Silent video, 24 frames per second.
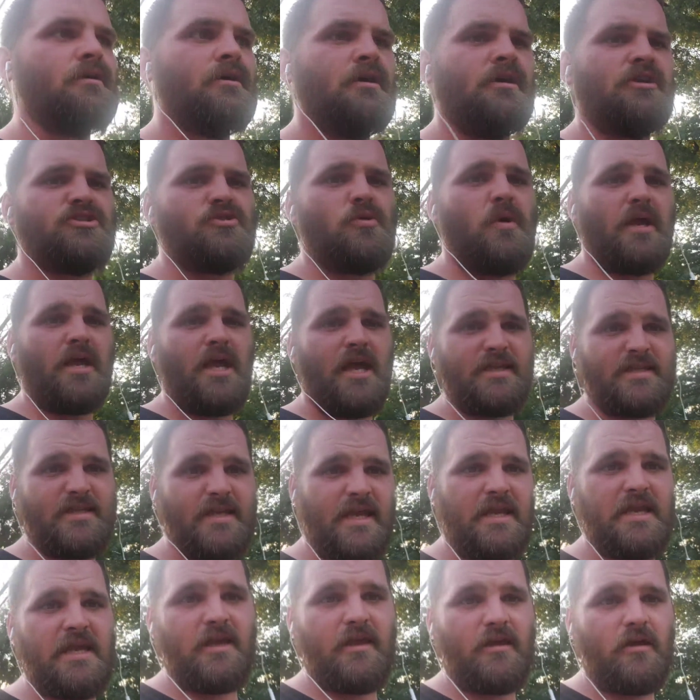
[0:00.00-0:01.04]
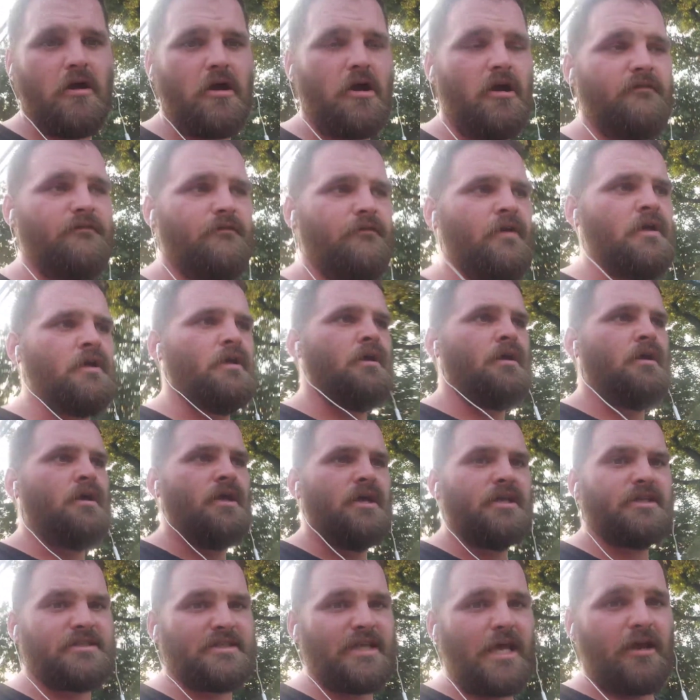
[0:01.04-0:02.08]
So I got today off,
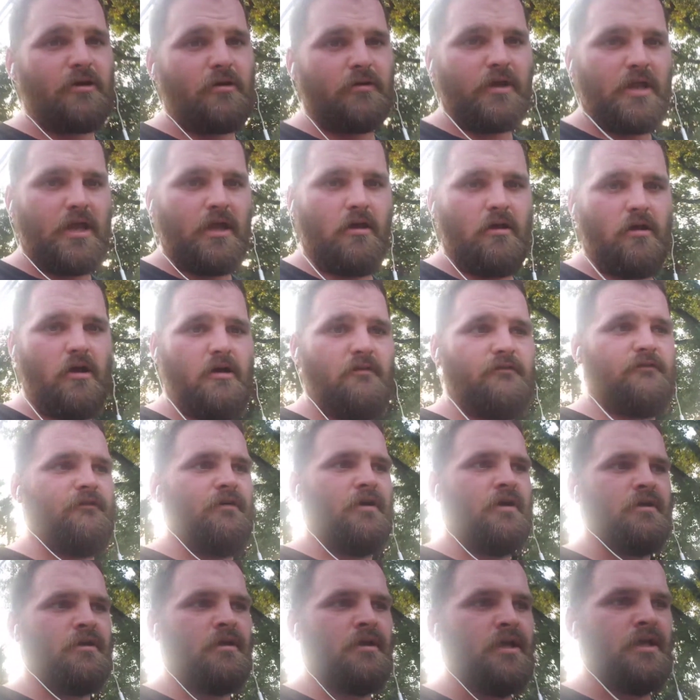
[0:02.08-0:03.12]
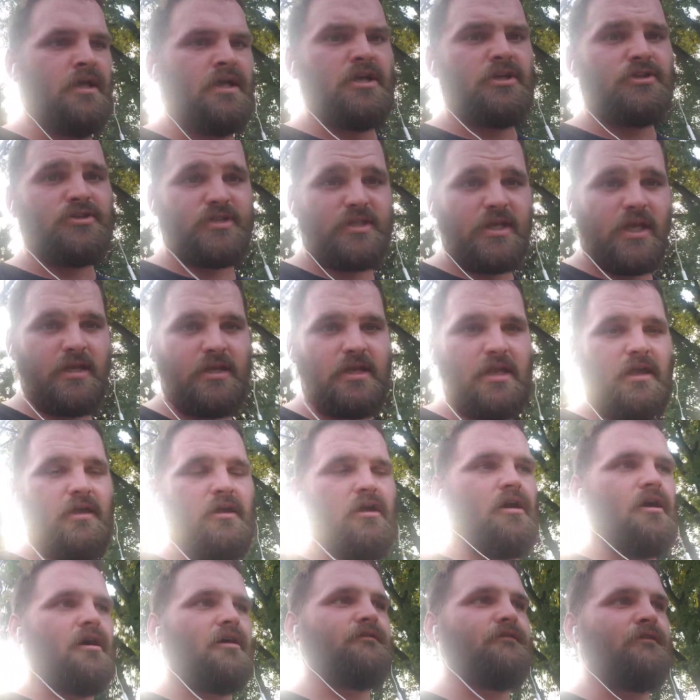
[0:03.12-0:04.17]
Saturday off, Sunday
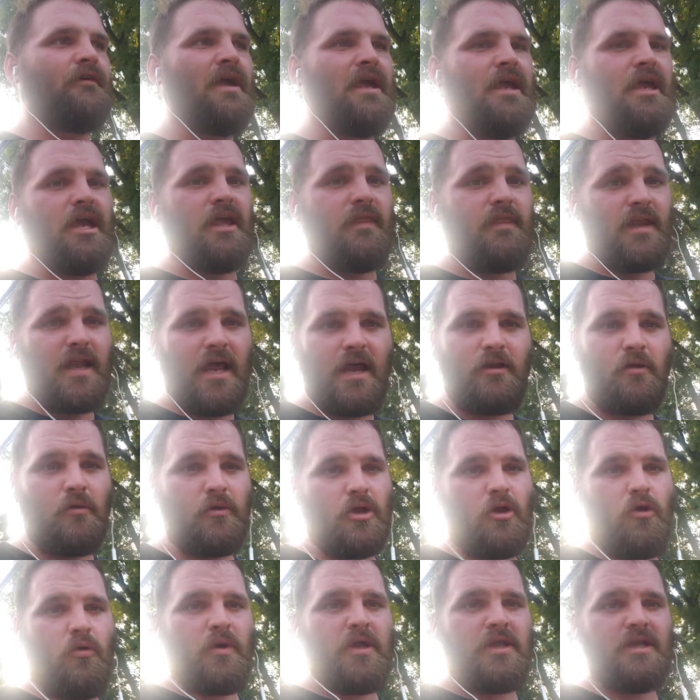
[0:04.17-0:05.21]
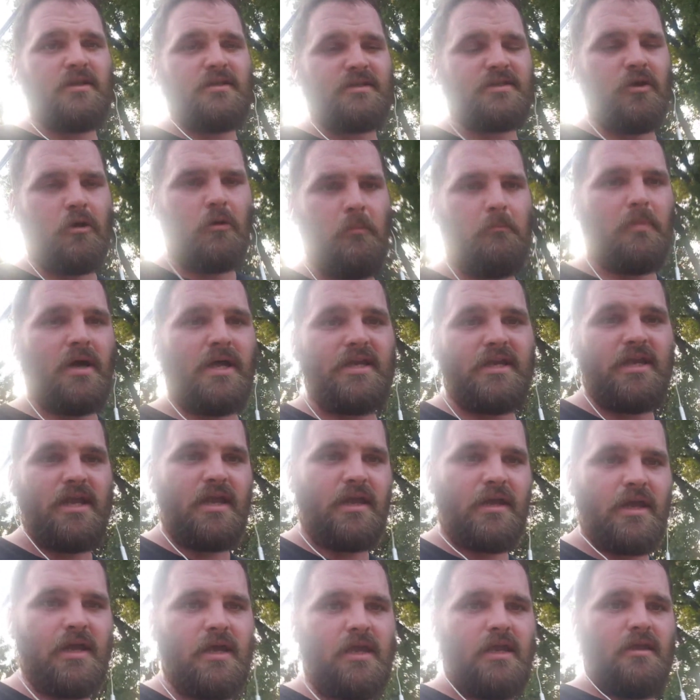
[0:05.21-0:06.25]
off, and then I don't go in until Monday
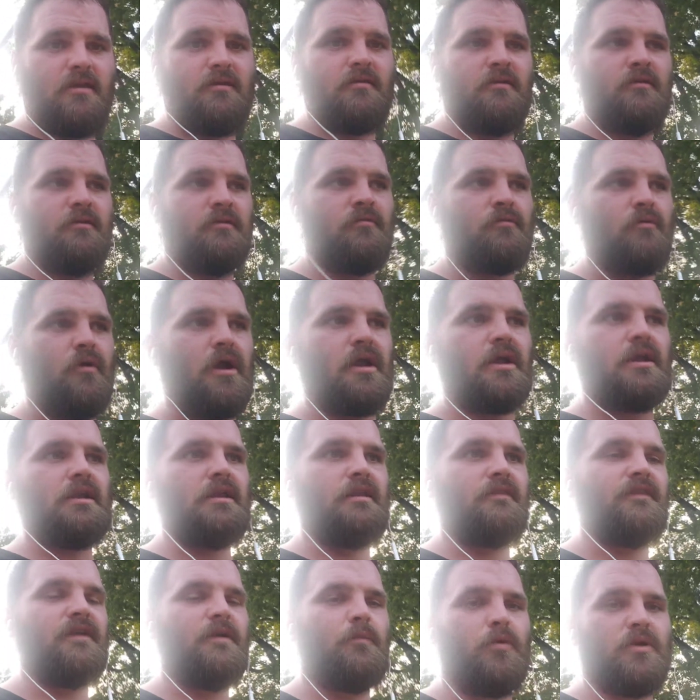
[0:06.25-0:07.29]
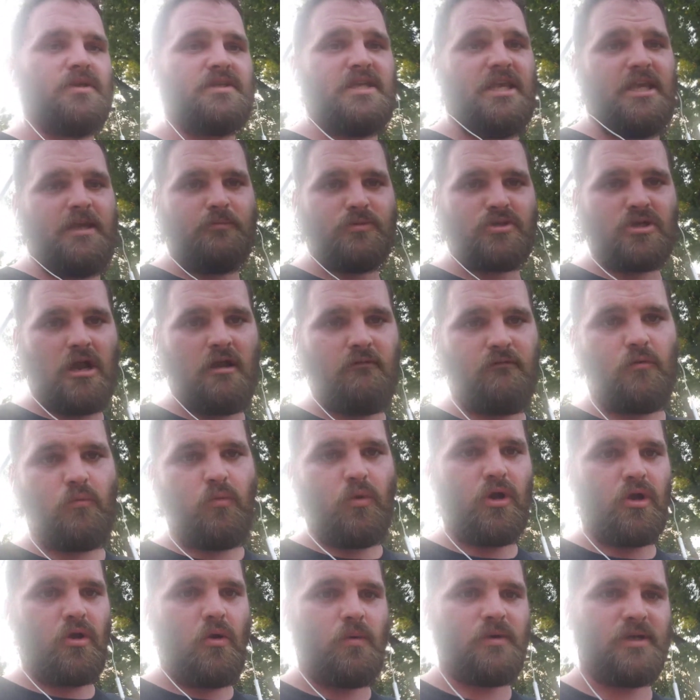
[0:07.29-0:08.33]
night, right? Then we're team driving.
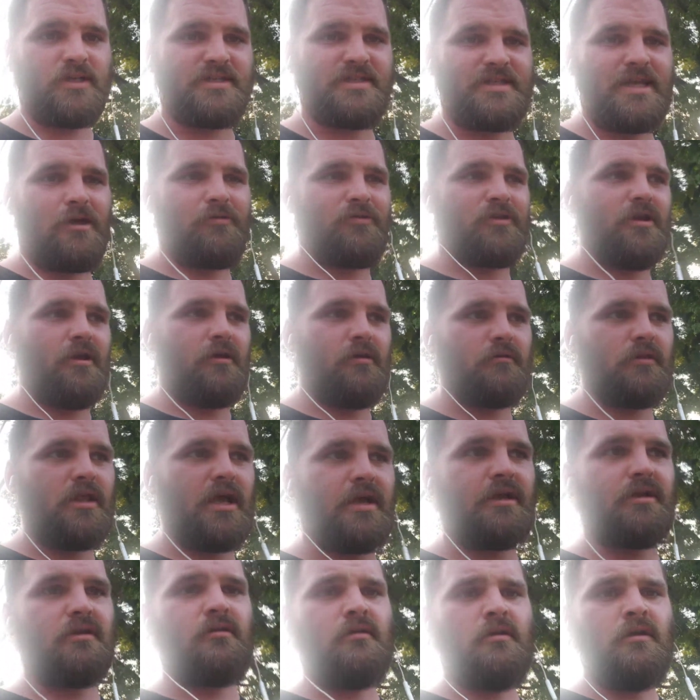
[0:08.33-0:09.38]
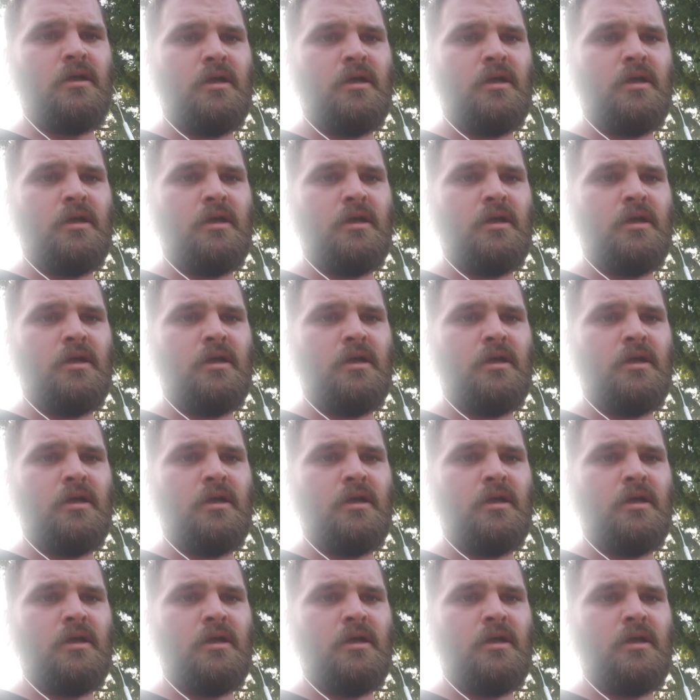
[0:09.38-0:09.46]
We're going to South Carolina,